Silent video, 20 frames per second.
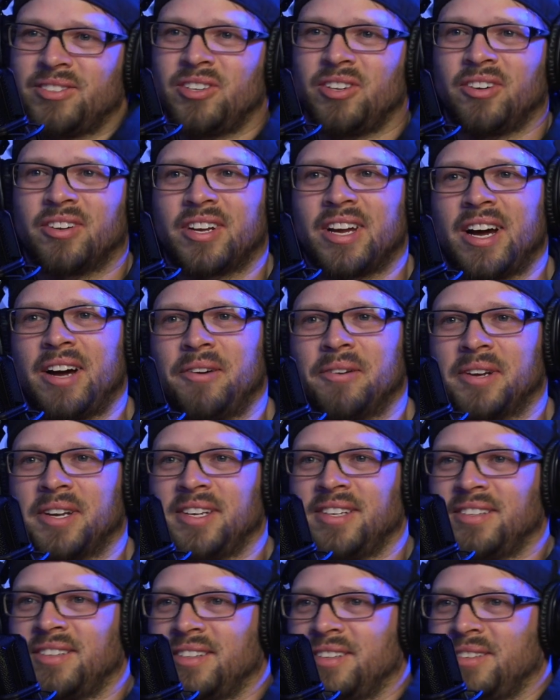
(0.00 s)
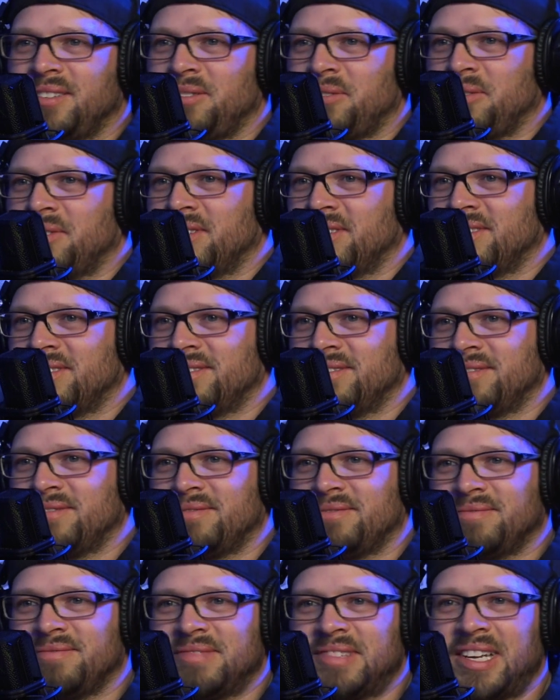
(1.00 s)
In Cook County that you
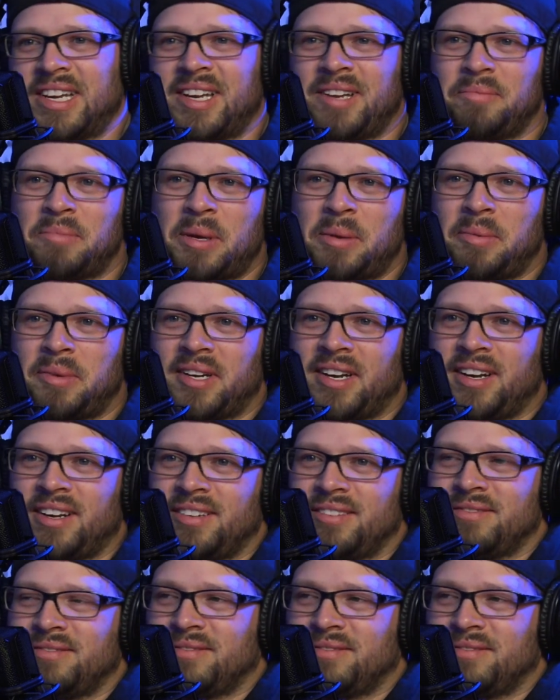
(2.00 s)
can, maybe not.